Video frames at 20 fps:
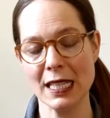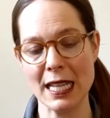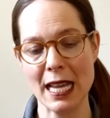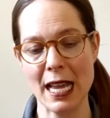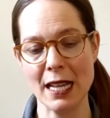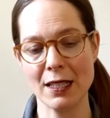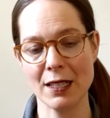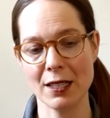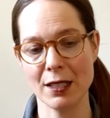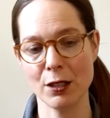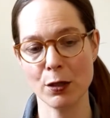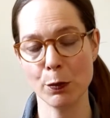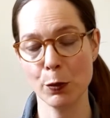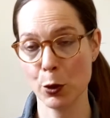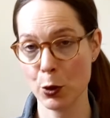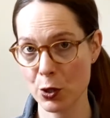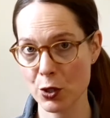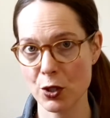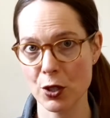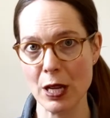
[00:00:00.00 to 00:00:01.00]
that the
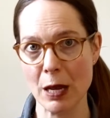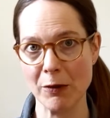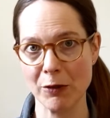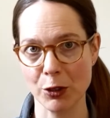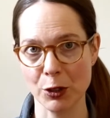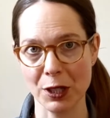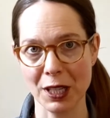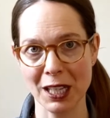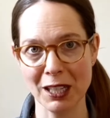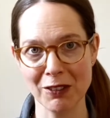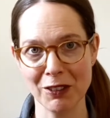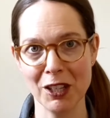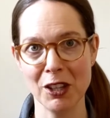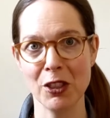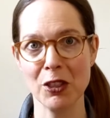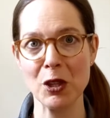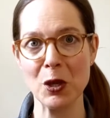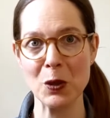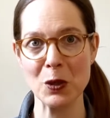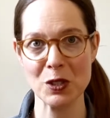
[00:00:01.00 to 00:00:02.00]
person I'm working
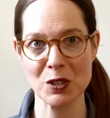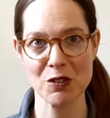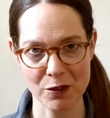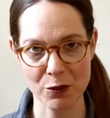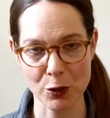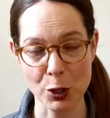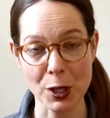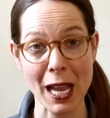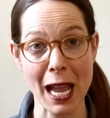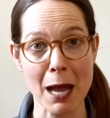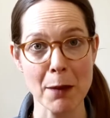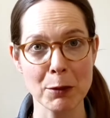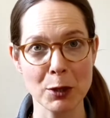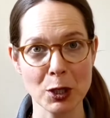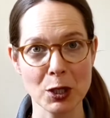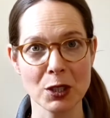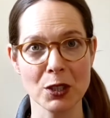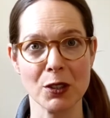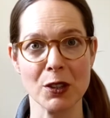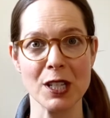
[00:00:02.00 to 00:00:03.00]
with knows the
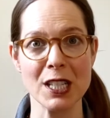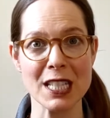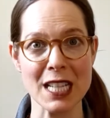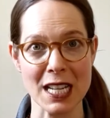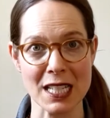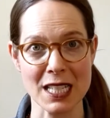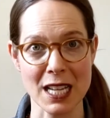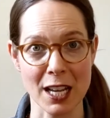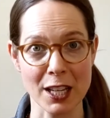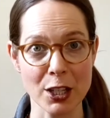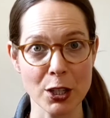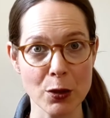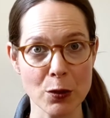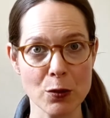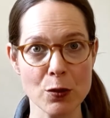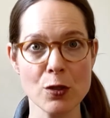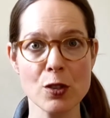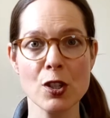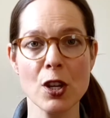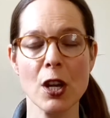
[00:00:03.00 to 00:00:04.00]
vocabulary that I
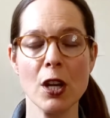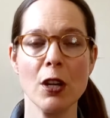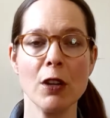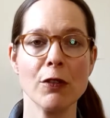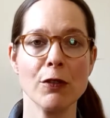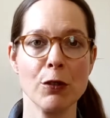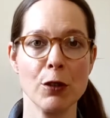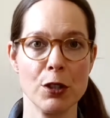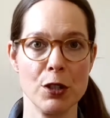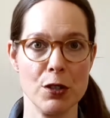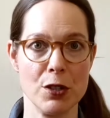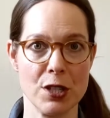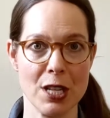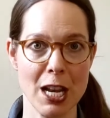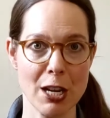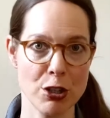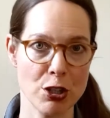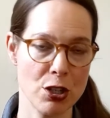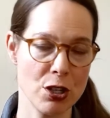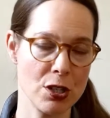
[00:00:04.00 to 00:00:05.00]
use for the
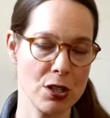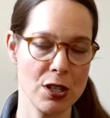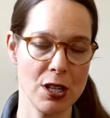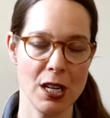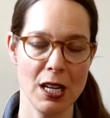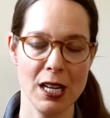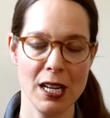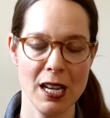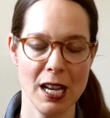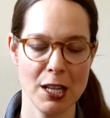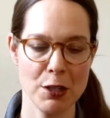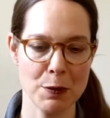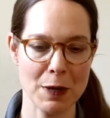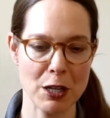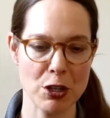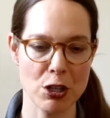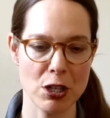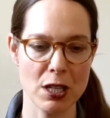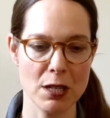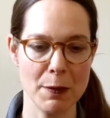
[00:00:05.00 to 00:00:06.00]
sessions,
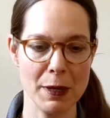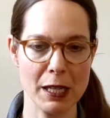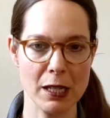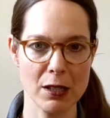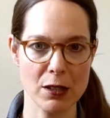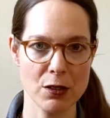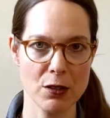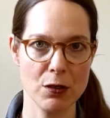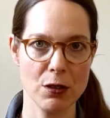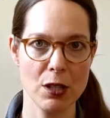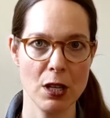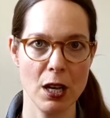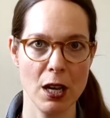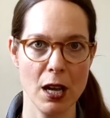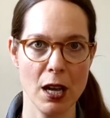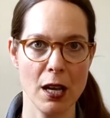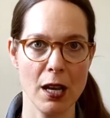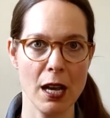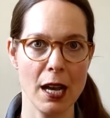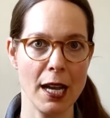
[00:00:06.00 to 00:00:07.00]
especially because
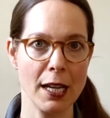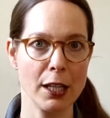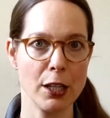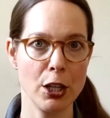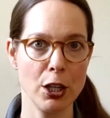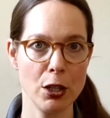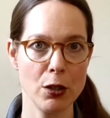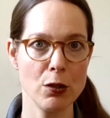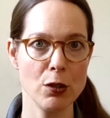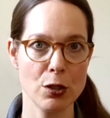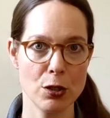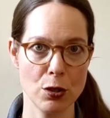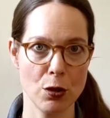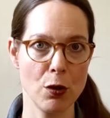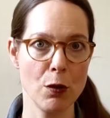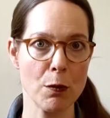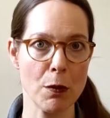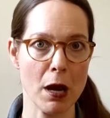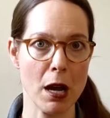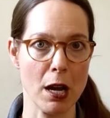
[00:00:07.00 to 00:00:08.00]
I cue
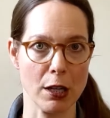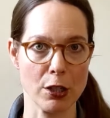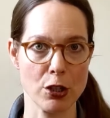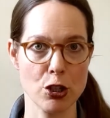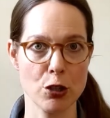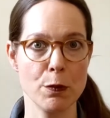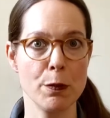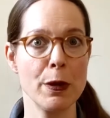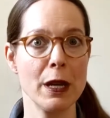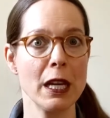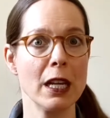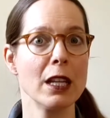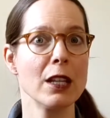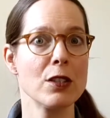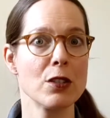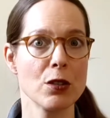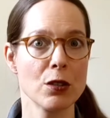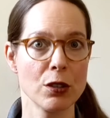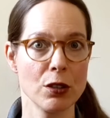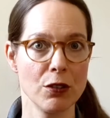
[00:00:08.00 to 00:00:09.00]
so much
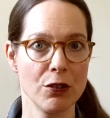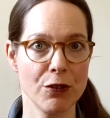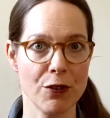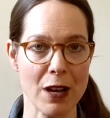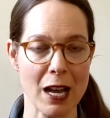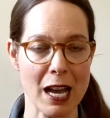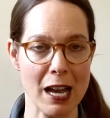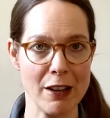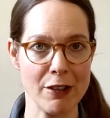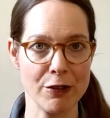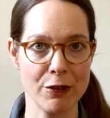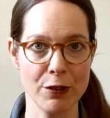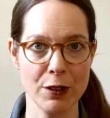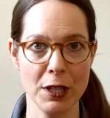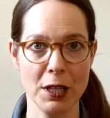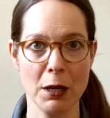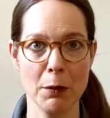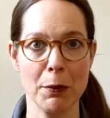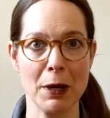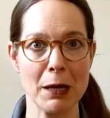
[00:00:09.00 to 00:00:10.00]
based on the five
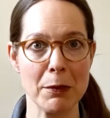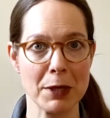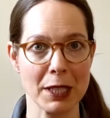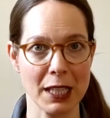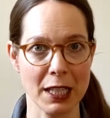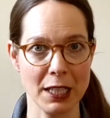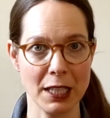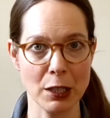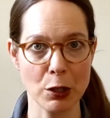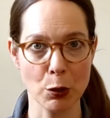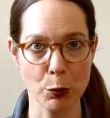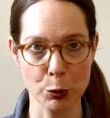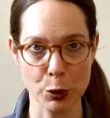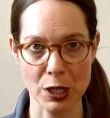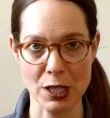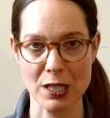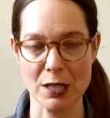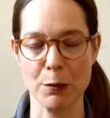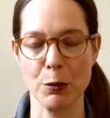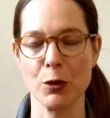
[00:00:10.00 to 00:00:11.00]
biomechanical
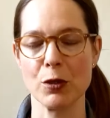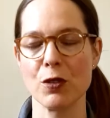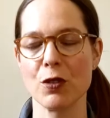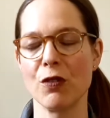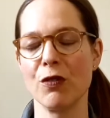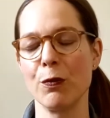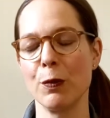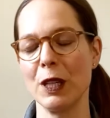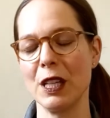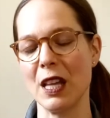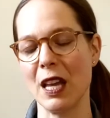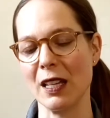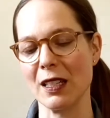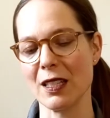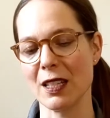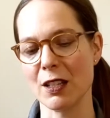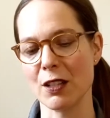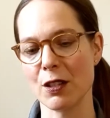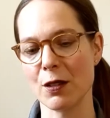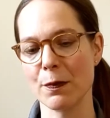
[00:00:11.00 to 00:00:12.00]
principles of
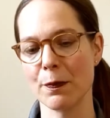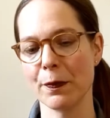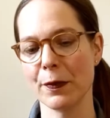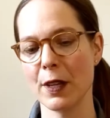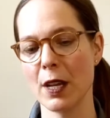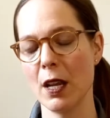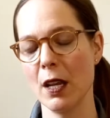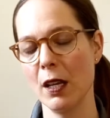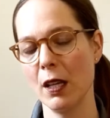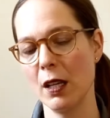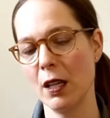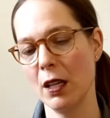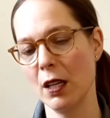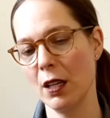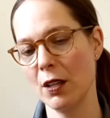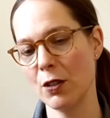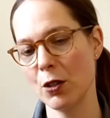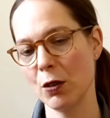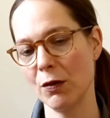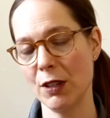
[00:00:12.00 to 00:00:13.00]
Pilates.
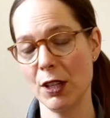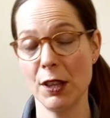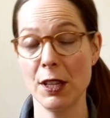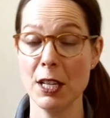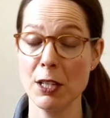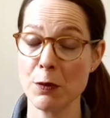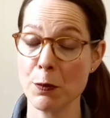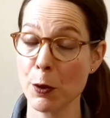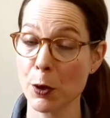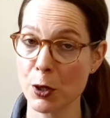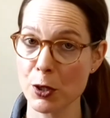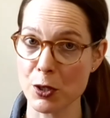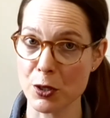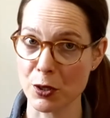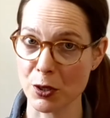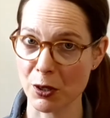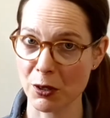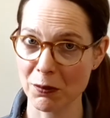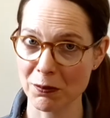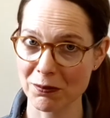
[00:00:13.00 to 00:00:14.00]
So with this
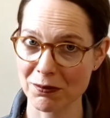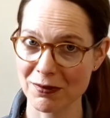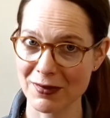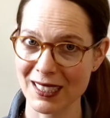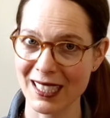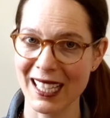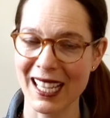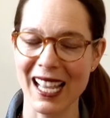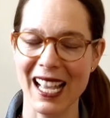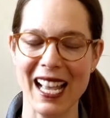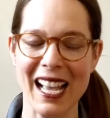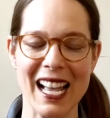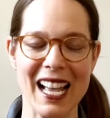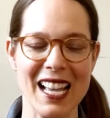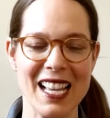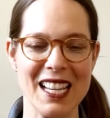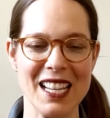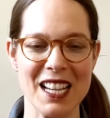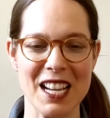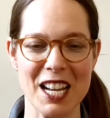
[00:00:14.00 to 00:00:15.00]
person,
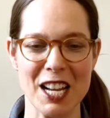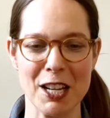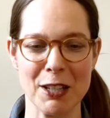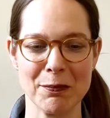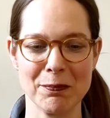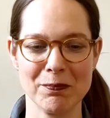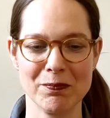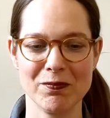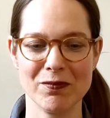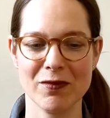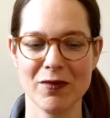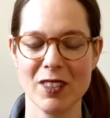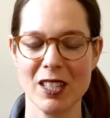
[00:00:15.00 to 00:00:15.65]
I um,